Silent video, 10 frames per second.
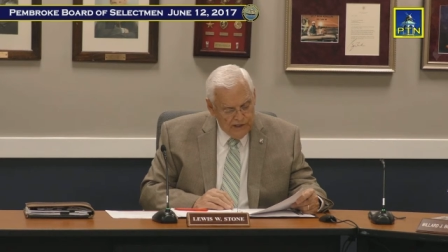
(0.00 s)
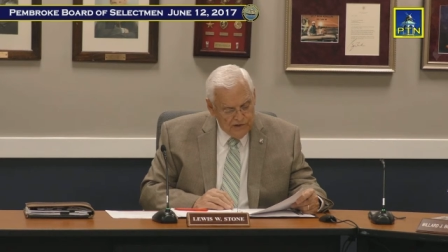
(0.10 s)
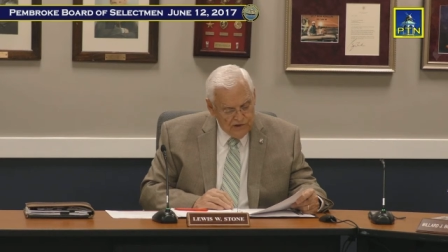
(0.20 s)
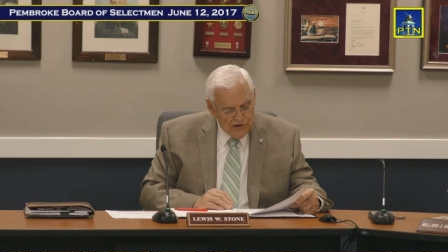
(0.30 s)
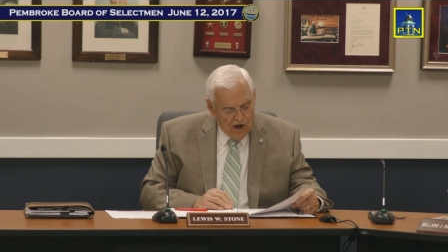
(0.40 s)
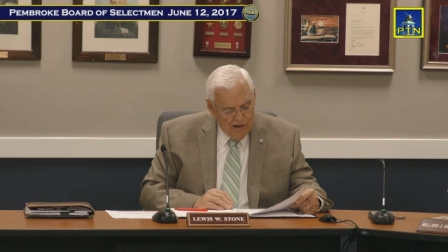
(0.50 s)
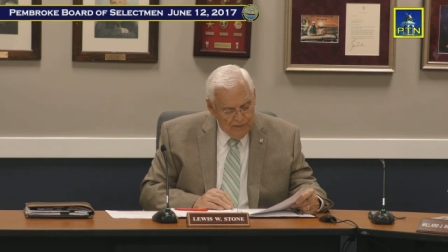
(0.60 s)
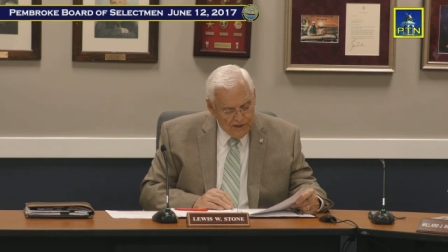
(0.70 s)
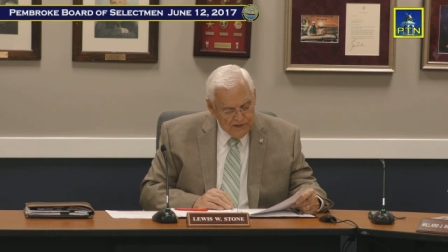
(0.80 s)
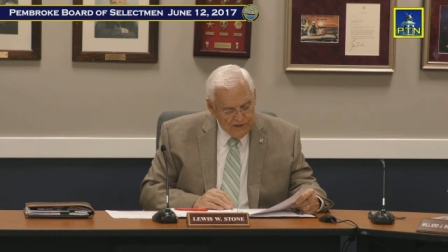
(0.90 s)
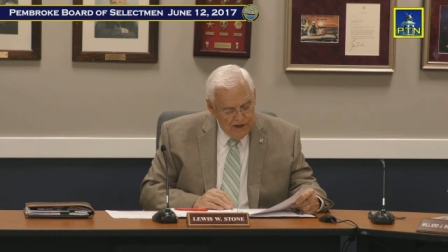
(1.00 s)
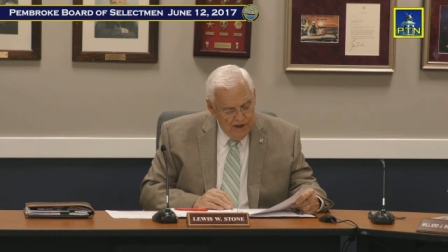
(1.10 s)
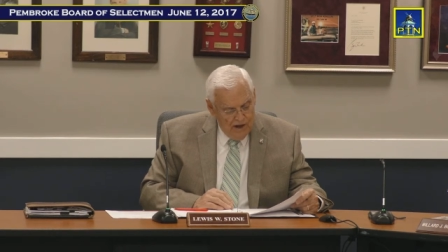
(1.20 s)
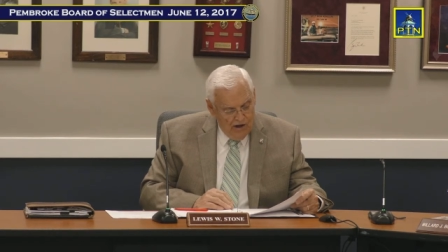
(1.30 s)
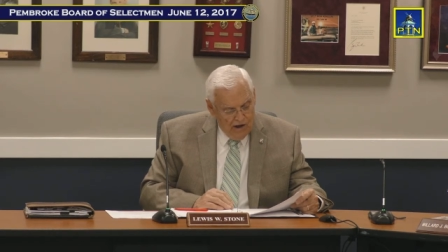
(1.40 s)
installments
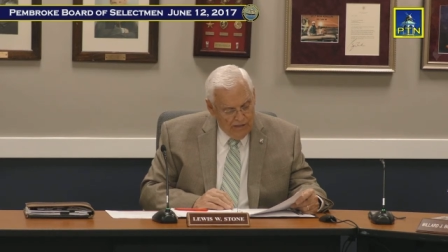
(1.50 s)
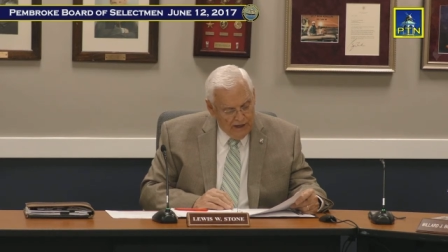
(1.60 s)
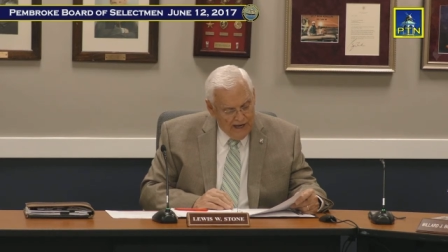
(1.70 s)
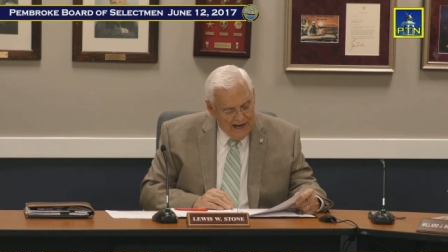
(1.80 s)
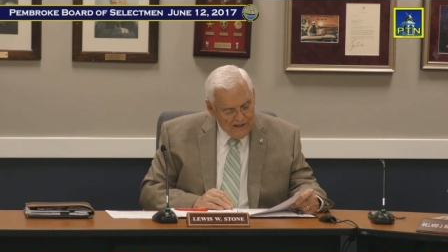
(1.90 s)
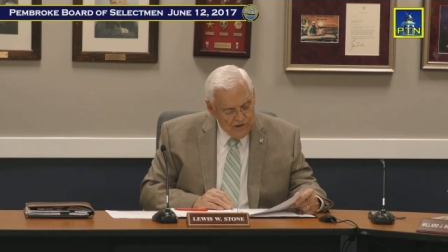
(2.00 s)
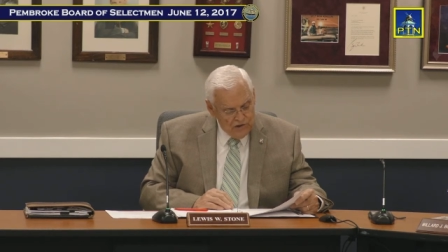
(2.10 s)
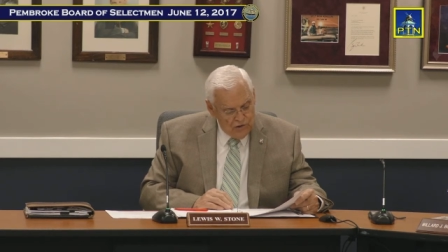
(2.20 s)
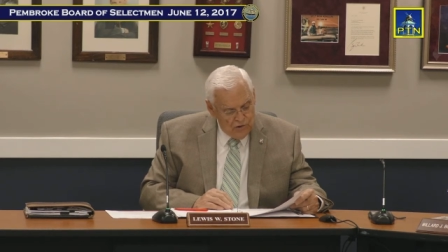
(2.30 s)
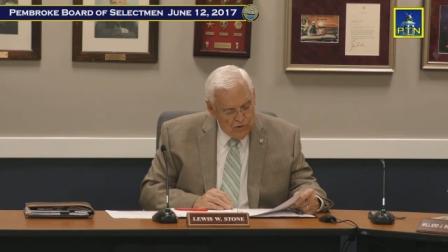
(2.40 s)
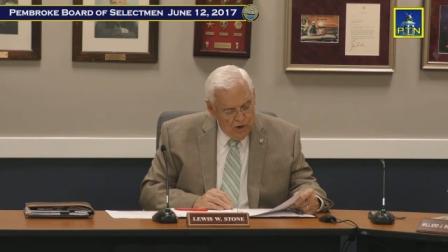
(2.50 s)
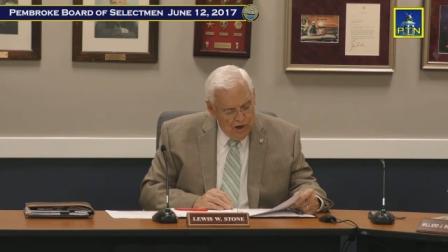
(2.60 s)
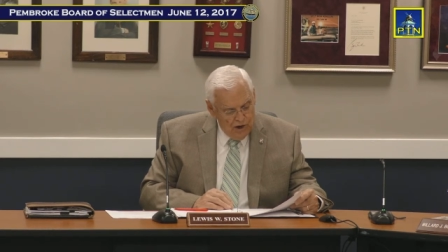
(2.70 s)
on the last two